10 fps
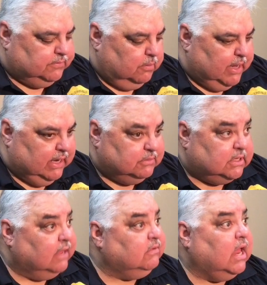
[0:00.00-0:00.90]
Well, my name is
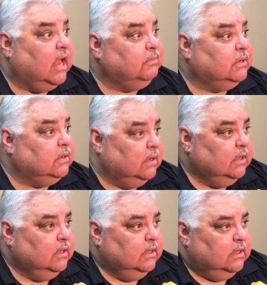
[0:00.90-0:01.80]
David Hindman,
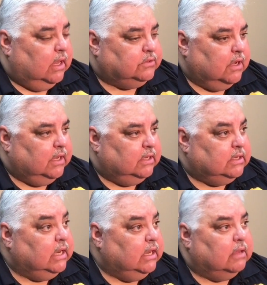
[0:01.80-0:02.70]

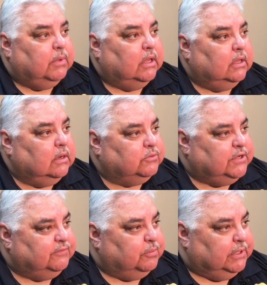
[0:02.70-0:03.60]
Hindman. I'm
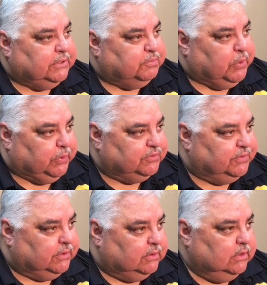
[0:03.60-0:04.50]
Chief of Police of
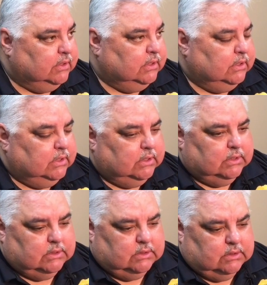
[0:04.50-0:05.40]
Millersville,
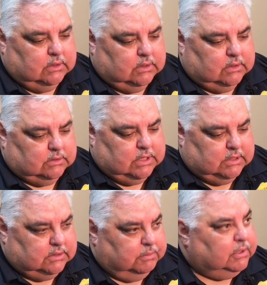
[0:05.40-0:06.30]

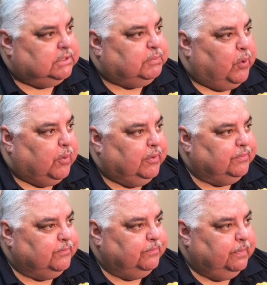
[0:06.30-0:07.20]
Tennessee Police Department.
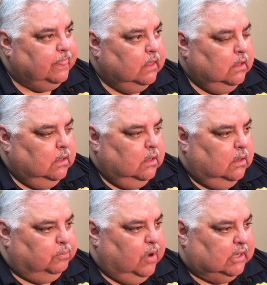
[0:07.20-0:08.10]

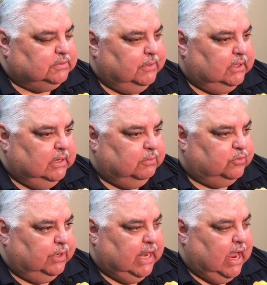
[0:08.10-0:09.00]
Approximately
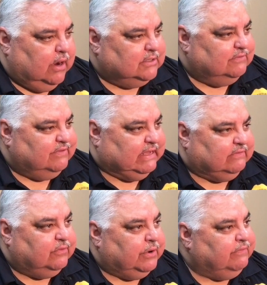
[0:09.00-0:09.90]
between the hours of
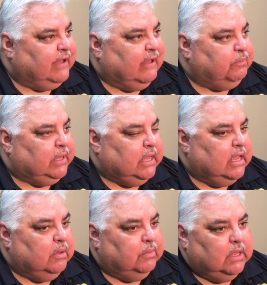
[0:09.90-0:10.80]
5:45
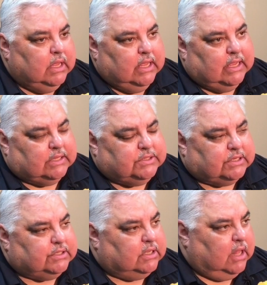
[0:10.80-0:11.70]
p.m. and
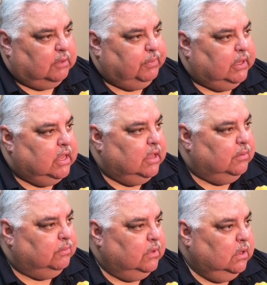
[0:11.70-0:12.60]
6 o'clock p.m.